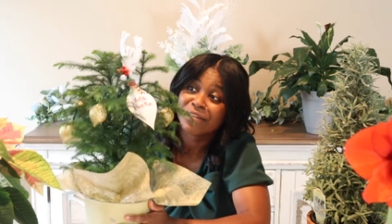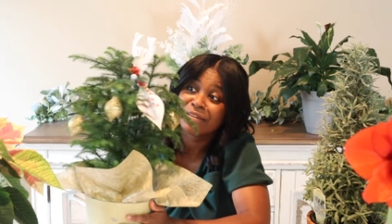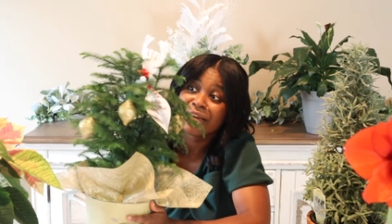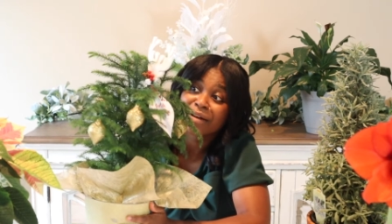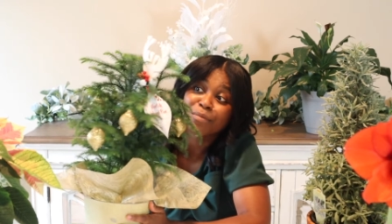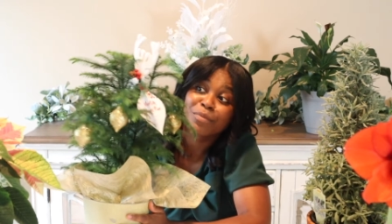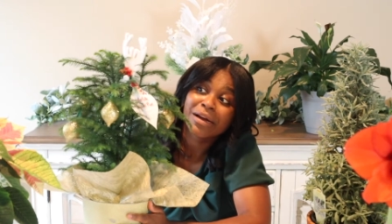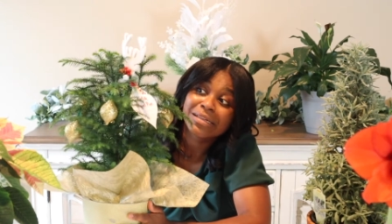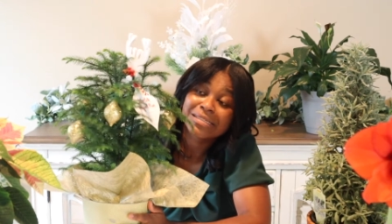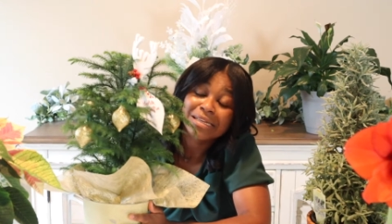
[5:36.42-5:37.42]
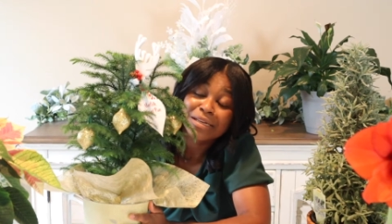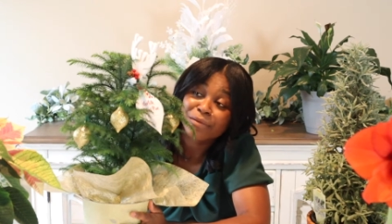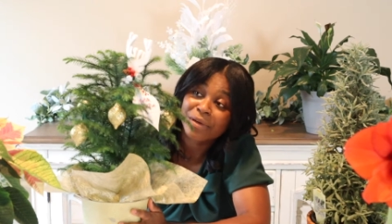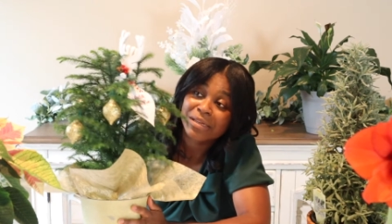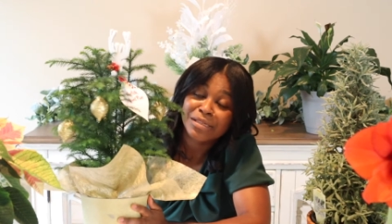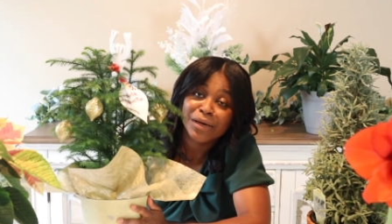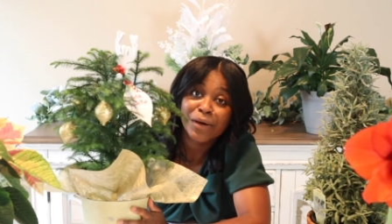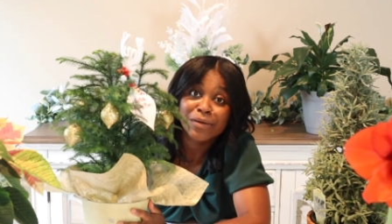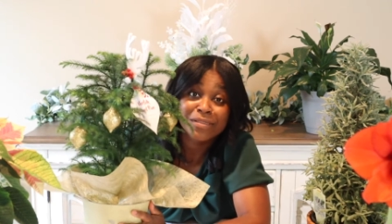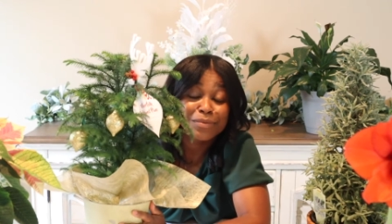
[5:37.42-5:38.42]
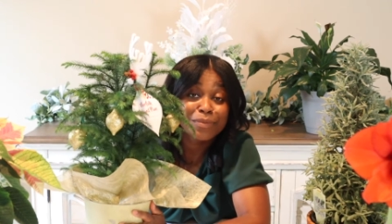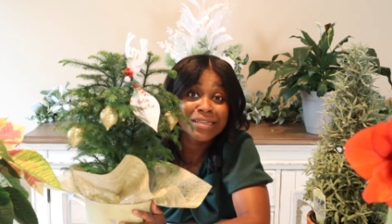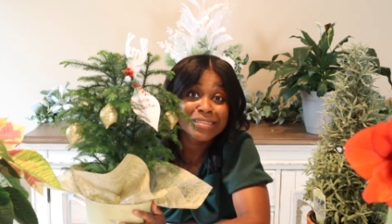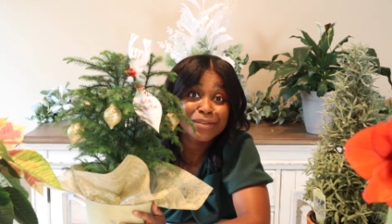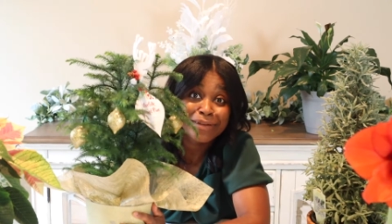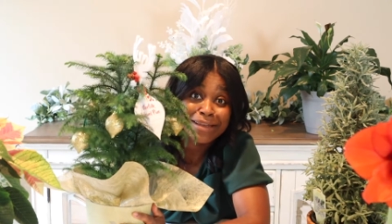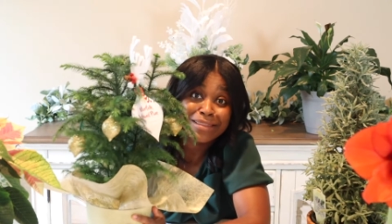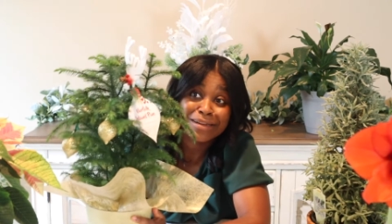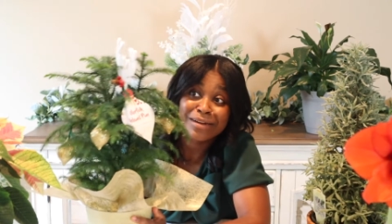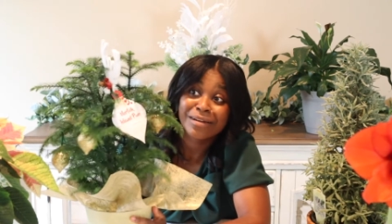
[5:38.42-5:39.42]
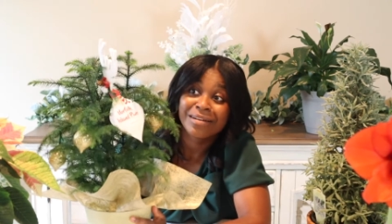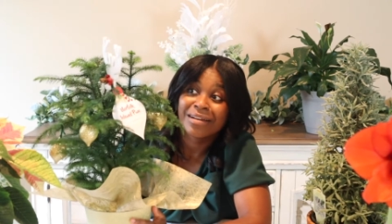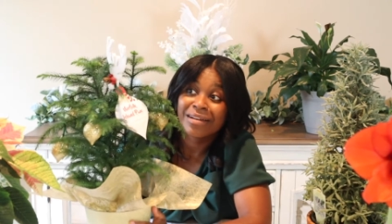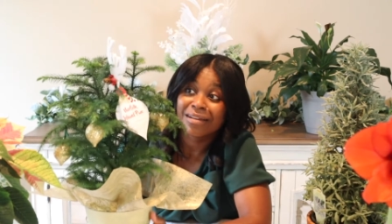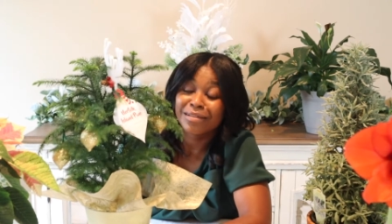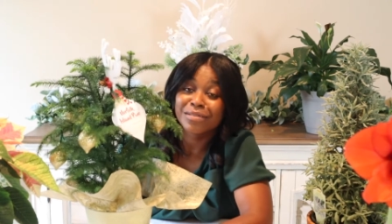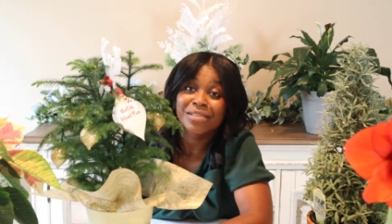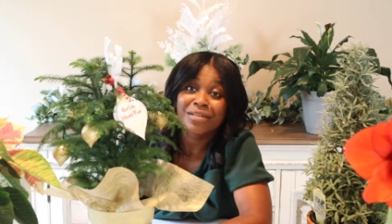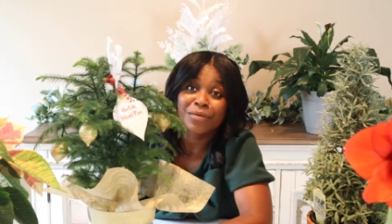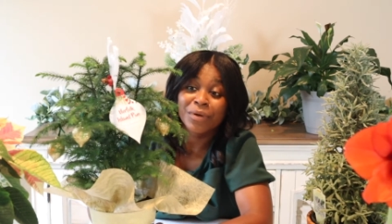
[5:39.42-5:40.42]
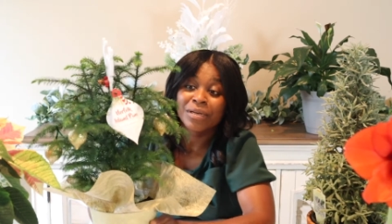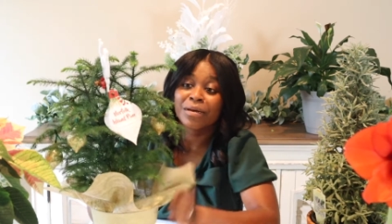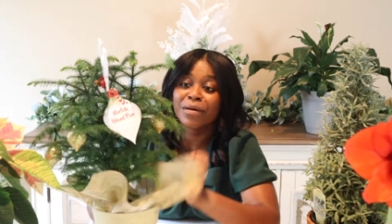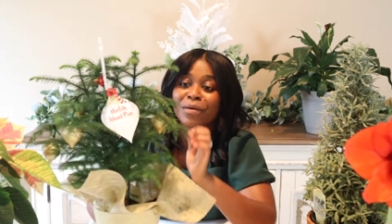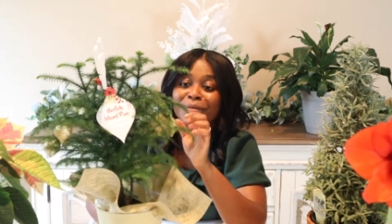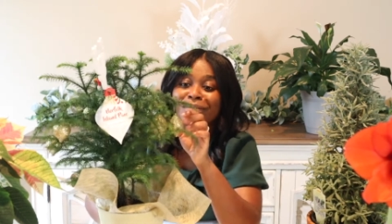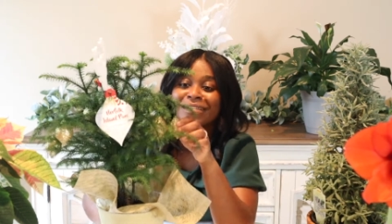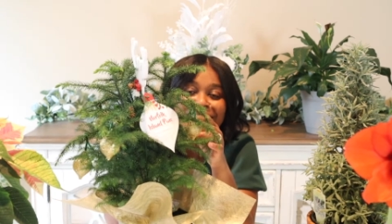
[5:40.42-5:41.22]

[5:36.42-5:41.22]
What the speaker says: You got a bright sunny window, just place it right there close to the window.